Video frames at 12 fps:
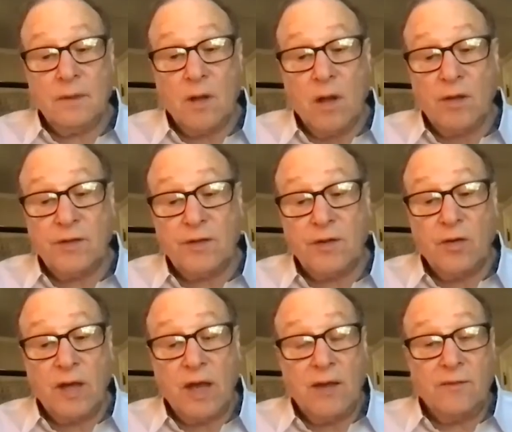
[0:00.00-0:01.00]
also
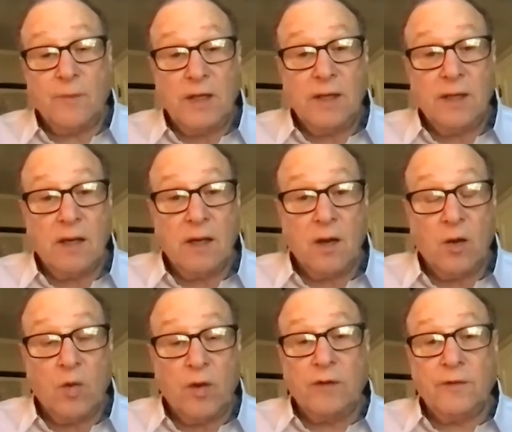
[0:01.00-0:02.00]
gave me a
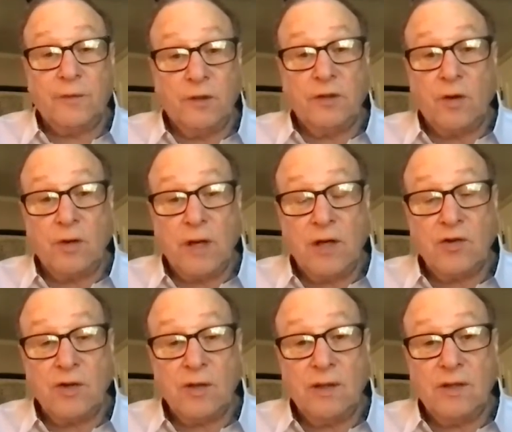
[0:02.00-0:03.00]
wonderful
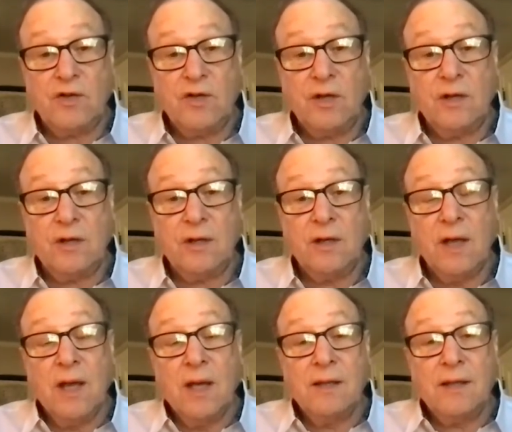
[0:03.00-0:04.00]
donation this year
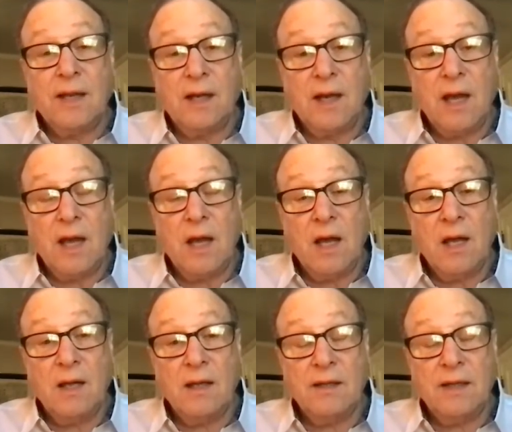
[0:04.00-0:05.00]
that
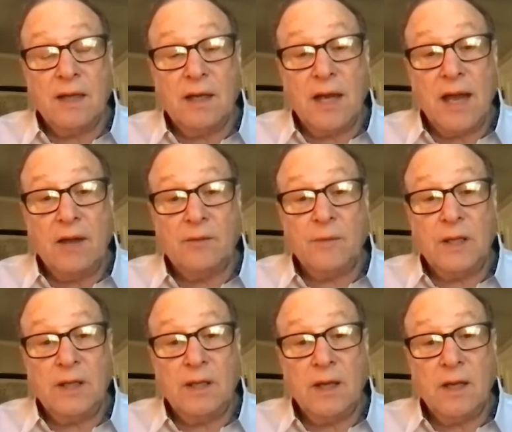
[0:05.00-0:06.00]
allowed
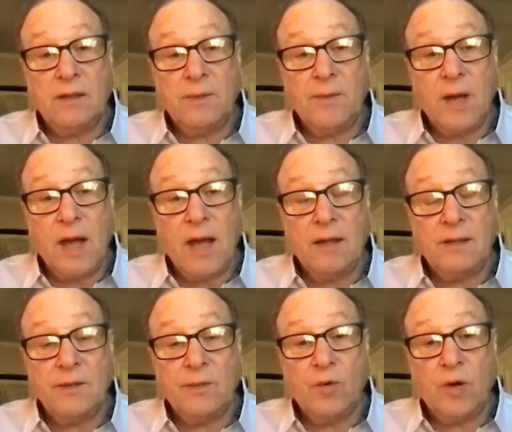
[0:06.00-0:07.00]
me to buy
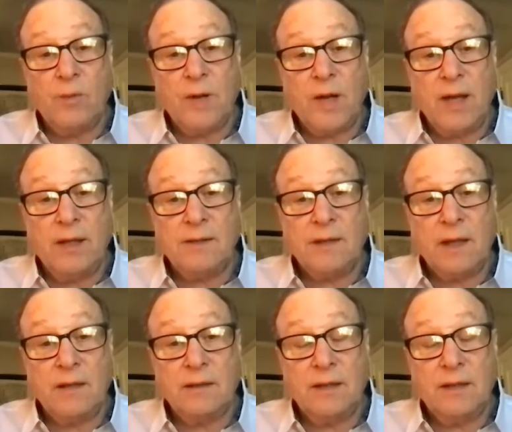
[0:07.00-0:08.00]
some more bikes
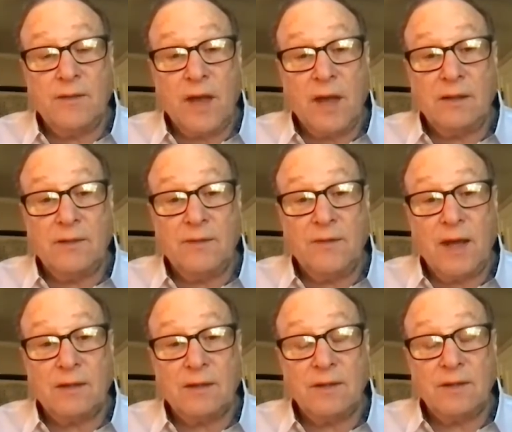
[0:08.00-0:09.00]
and give out to
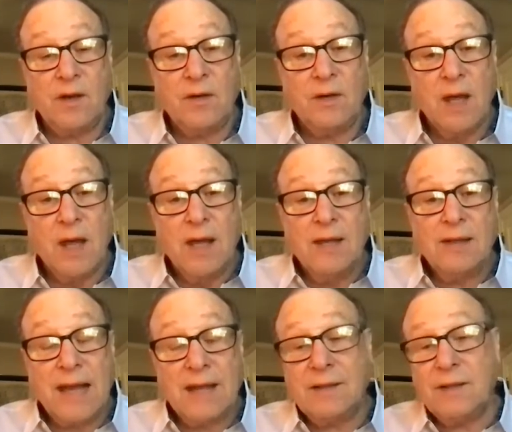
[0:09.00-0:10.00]
vets. So
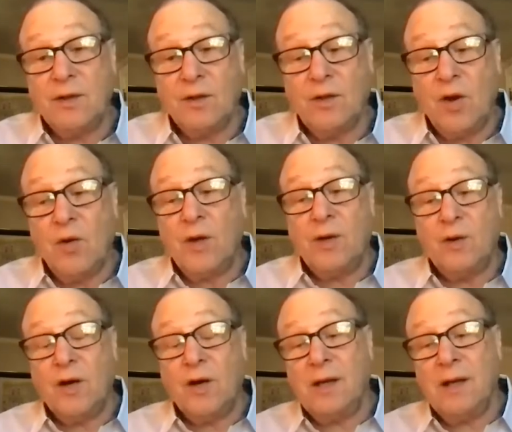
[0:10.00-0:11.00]
that's still going
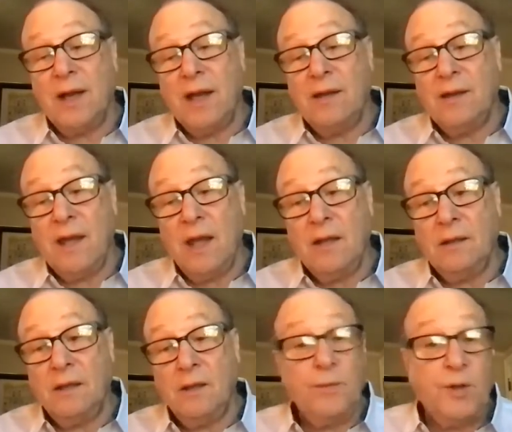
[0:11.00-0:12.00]
on. And
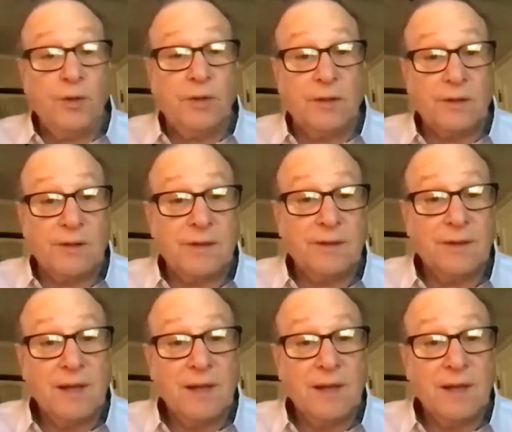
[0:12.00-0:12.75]
then computers.